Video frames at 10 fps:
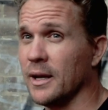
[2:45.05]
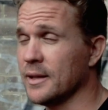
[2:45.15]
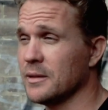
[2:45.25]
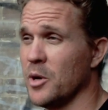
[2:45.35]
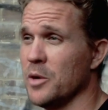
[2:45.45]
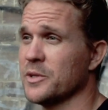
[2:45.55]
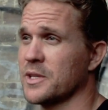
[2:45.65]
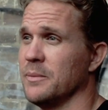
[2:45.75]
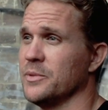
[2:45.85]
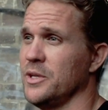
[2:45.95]
let the moments
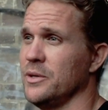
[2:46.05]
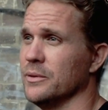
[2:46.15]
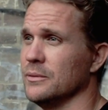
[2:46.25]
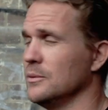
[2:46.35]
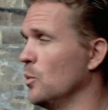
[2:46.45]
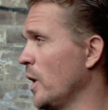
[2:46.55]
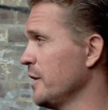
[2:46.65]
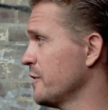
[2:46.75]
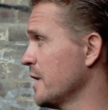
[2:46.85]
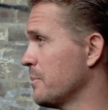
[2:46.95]
come to you. Wait
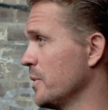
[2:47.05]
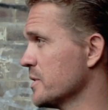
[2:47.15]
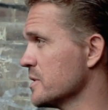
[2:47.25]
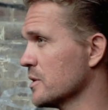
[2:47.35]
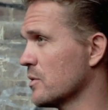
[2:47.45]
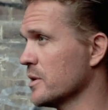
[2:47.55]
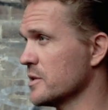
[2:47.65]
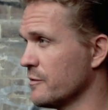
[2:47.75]
for that person to cross